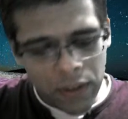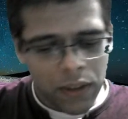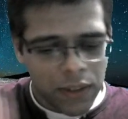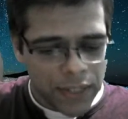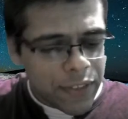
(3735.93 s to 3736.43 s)

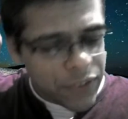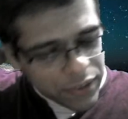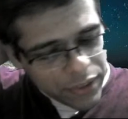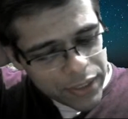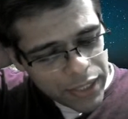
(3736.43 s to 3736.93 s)
Yes,
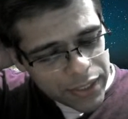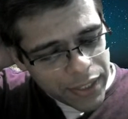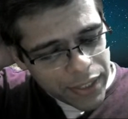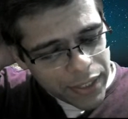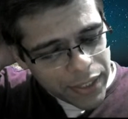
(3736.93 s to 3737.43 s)
wizardry, that can
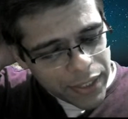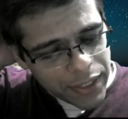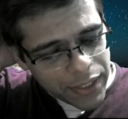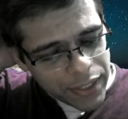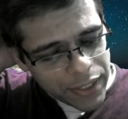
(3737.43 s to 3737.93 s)
be done. It
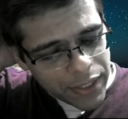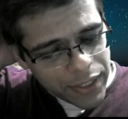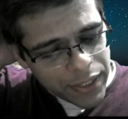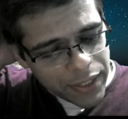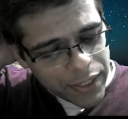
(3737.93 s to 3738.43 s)
is no
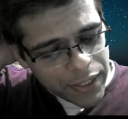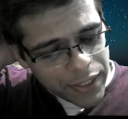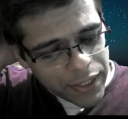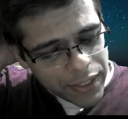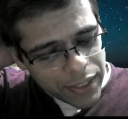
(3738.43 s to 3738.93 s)
issue.
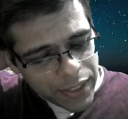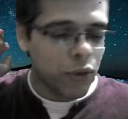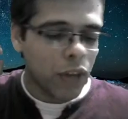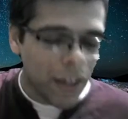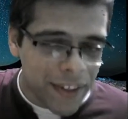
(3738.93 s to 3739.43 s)
If you
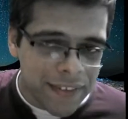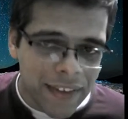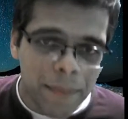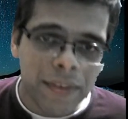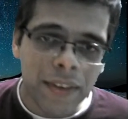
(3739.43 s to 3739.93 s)
have
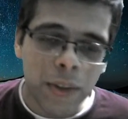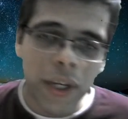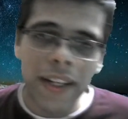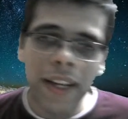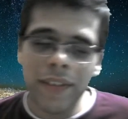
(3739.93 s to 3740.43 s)
exams, you
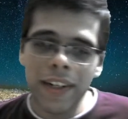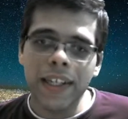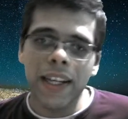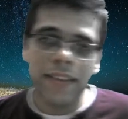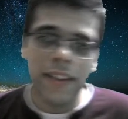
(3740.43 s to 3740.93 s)
can definitely
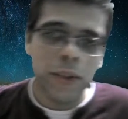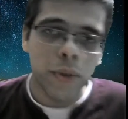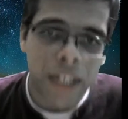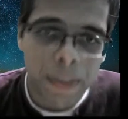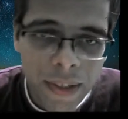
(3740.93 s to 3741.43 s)
extend it
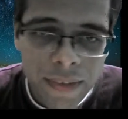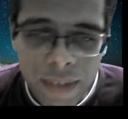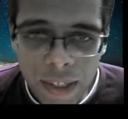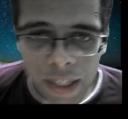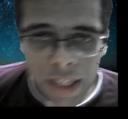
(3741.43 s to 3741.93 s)
3 months,
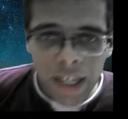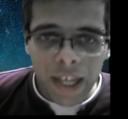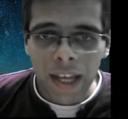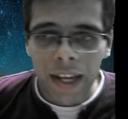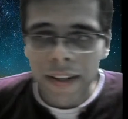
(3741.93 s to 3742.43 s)

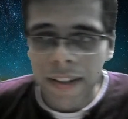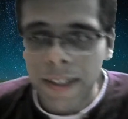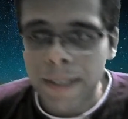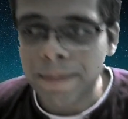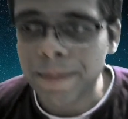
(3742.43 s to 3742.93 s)
and
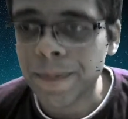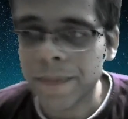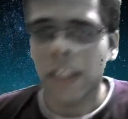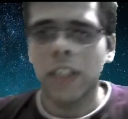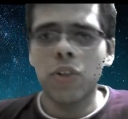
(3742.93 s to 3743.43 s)

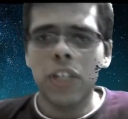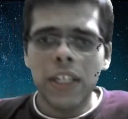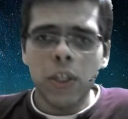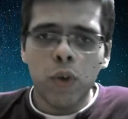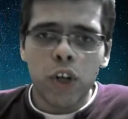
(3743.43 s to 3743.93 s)
usually
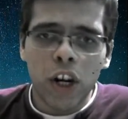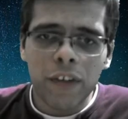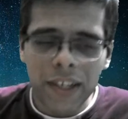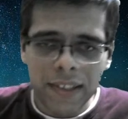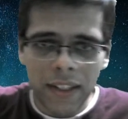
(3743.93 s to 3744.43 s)
you would not
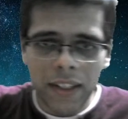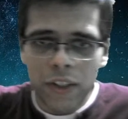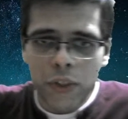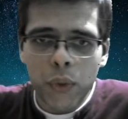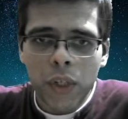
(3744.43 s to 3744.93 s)
face any issue.